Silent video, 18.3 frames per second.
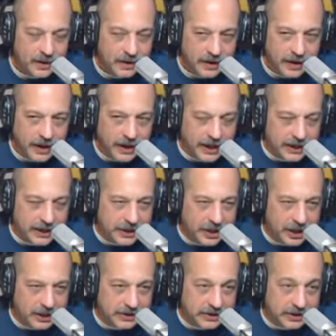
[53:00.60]
And
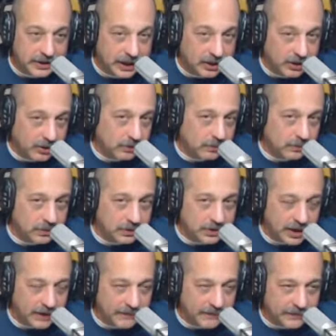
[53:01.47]
Canelo
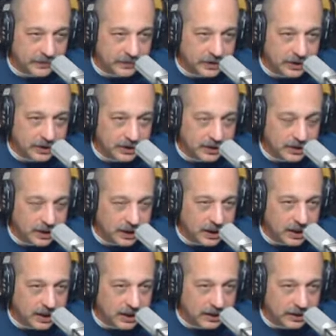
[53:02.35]
would definitely
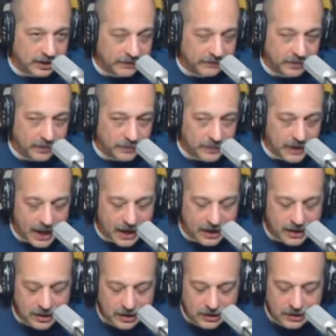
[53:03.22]
give him
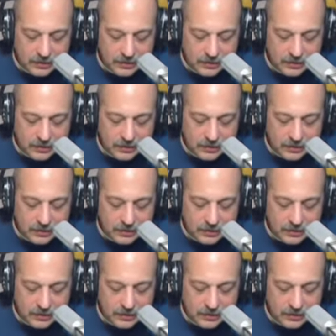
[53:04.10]
that.